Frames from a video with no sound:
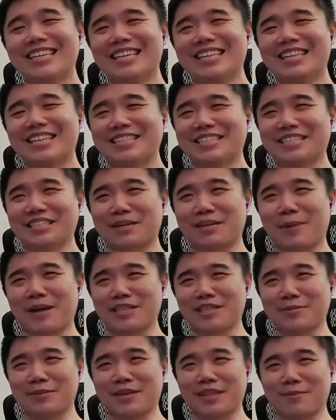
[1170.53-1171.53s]
This is about
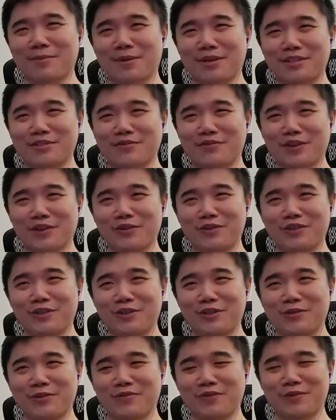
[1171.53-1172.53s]
to be the most viewed
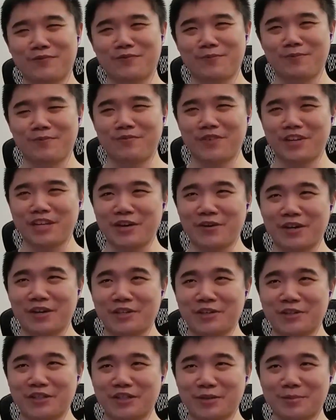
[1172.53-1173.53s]
YouTube video on
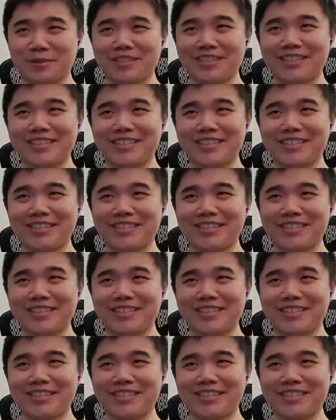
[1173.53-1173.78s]
YouTube.